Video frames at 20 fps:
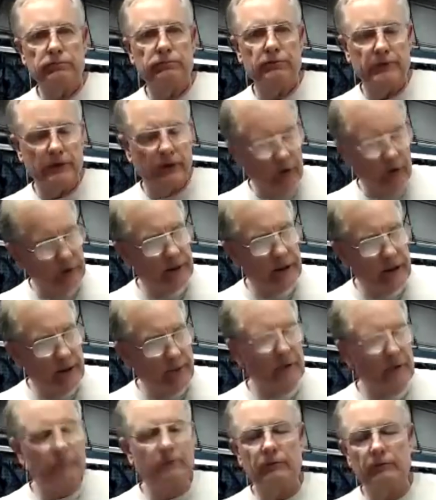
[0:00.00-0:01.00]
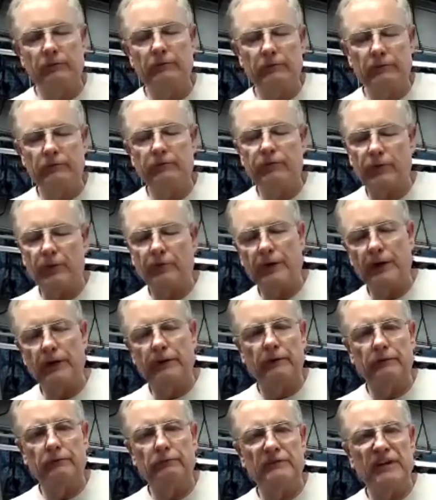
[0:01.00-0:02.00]
you know, keep it from
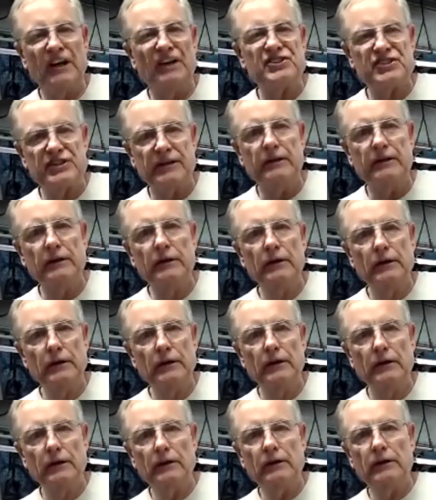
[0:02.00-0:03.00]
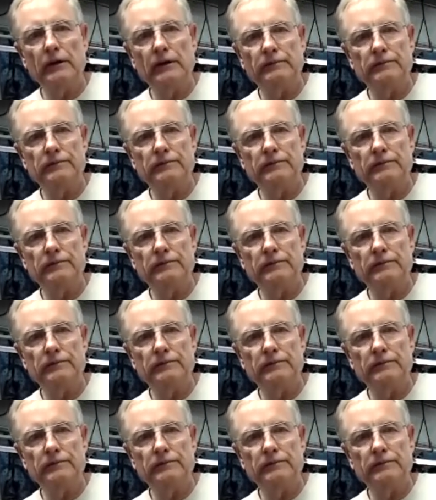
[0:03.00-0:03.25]
getting dusty. Uh,